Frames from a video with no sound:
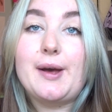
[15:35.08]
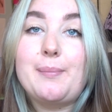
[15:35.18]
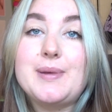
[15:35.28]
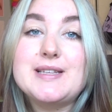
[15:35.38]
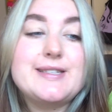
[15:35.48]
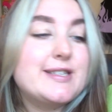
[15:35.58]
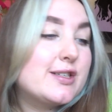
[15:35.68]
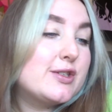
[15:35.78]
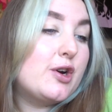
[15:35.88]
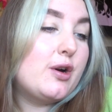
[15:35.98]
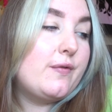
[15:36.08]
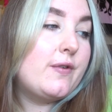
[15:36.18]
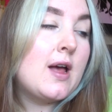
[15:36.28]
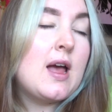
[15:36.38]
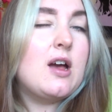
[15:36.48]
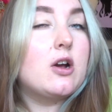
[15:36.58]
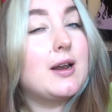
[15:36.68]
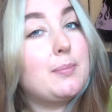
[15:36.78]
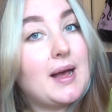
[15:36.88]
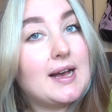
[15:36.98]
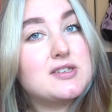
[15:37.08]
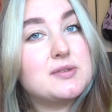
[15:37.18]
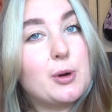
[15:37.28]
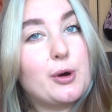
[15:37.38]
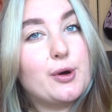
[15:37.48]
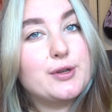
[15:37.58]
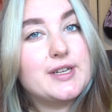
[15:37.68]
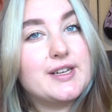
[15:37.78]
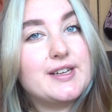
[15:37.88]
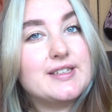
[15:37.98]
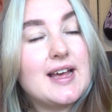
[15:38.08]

business stuff. I'm going to pack some orders.